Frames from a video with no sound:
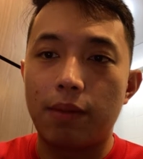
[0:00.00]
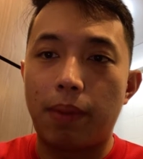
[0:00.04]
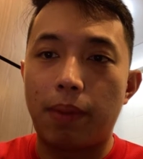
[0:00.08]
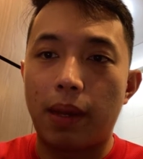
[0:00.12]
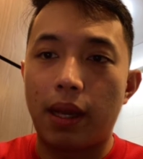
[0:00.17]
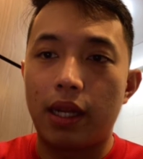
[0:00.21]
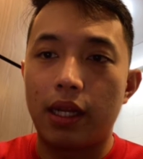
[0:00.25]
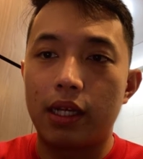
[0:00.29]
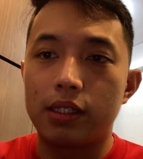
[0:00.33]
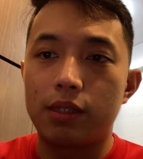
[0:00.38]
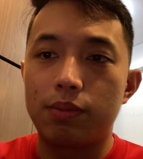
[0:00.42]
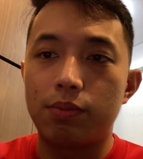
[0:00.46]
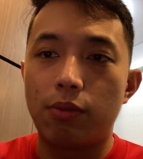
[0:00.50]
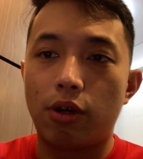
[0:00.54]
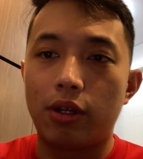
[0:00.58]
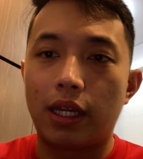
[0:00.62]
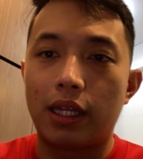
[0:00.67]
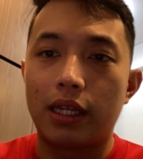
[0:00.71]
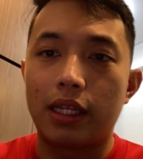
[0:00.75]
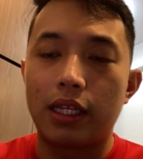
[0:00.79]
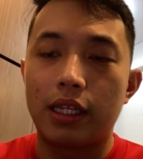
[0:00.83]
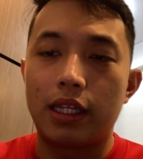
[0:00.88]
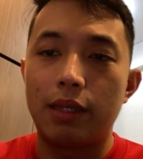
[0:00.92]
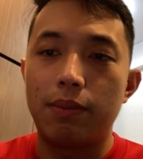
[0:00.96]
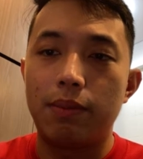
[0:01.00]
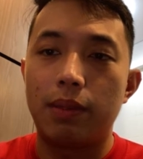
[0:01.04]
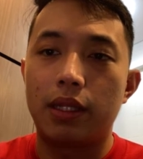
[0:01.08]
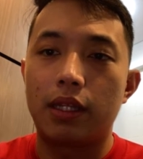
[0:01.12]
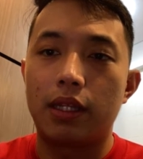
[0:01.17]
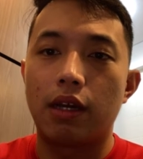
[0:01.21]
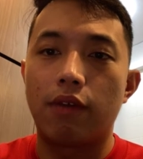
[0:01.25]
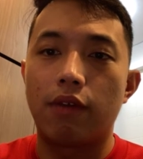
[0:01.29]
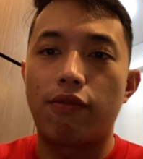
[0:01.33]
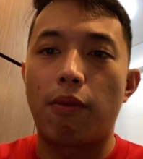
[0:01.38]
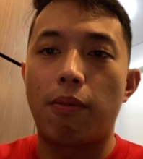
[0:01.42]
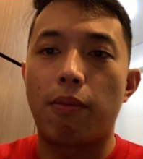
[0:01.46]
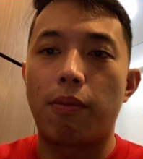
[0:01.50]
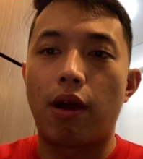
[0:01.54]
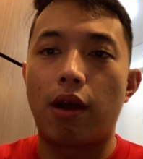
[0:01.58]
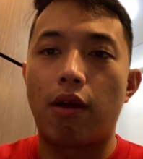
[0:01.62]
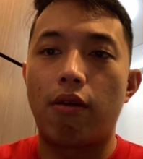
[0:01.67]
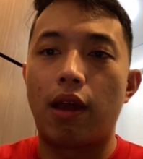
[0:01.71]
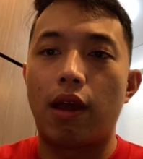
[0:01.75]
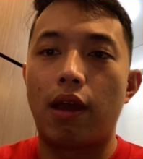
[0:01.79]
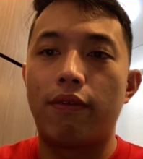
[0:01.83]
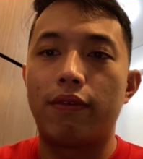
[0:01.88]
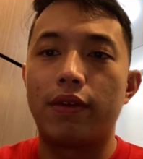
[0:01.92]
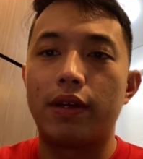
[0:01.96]
Banners more than 30 meters from
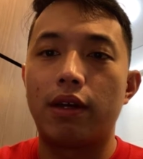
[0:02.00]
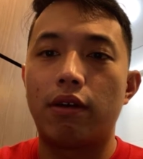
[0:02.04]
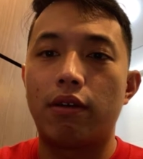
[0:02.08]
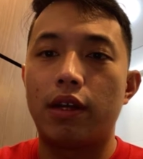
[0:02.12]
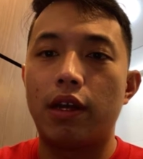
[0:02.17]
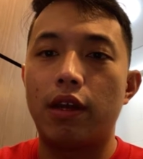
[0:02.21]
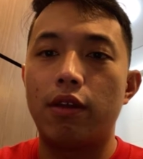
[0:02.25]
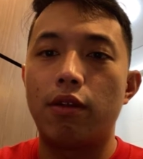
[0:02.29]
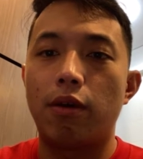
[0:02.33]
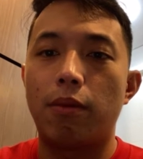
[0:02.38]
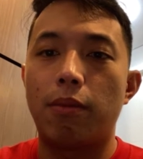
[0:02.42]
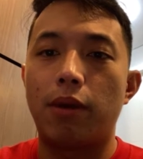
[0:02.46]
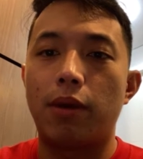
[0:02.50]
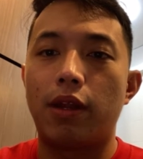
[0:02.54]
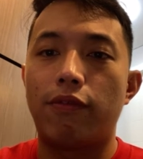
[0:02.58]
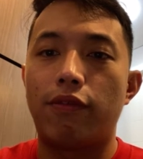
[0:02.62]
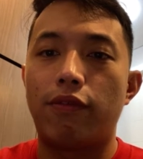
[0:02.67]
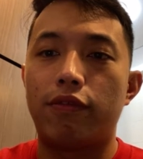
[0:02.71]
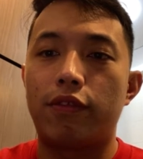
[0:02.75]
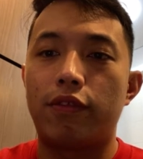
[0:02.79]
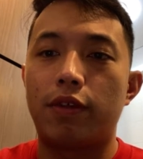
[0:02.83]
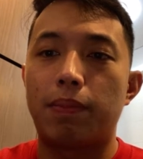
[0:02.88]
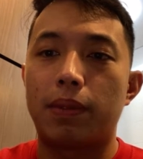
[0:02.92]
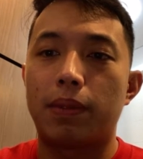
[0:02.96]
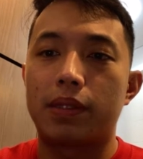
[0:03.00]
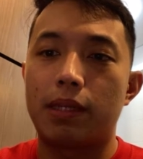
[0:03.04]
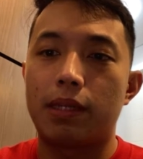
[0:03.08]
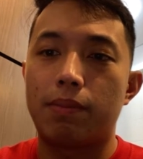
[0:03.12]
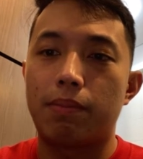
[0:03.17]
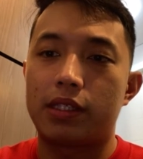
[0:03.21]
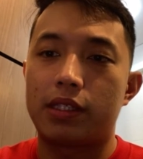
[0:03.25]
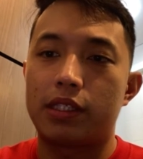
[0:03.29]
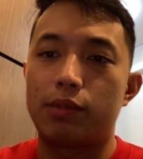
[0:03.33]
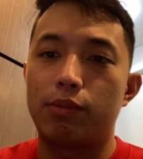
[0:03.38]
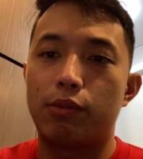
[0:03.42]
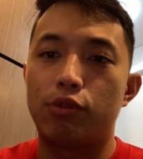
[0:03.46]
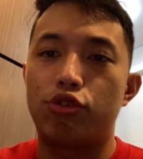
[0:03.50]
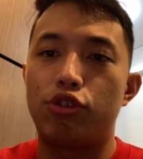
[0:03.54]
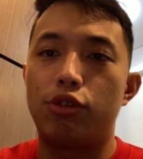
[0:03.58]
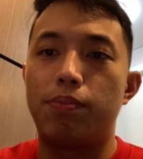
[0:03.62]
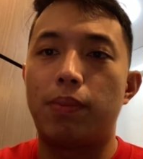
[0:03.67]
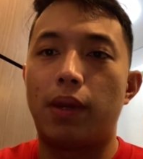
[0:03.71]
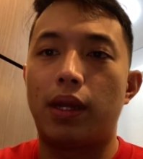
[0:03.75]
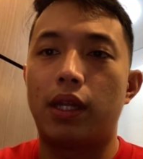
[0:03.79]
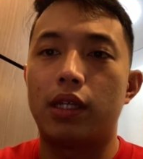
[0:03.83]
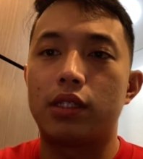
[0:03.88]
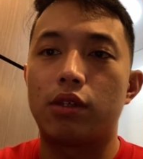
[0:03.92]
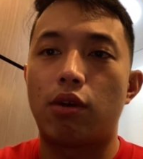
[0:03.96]
ground level. Okay, not more than 50%, maximum 3
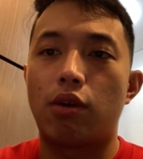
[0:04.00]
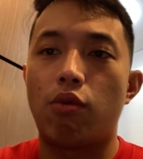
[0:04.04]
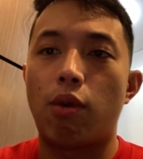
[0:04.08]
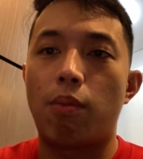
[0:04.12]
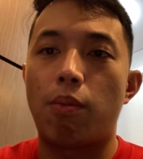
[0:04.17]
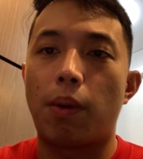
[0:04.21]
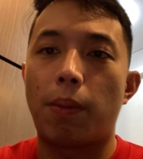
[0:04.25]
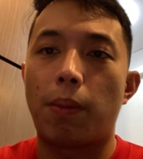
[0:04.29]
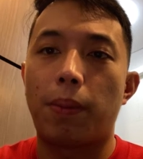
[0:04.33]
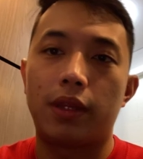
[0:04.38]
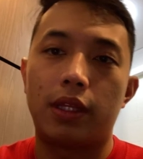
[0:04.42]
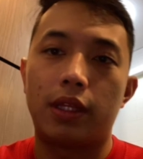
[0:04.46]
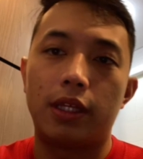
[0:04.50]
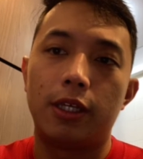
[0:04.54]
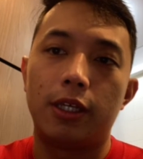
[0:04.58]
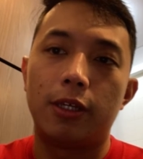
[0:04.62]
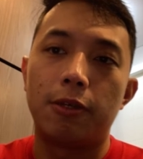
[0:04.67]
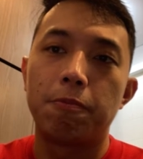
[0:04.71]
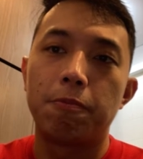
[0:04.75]
banners on one property.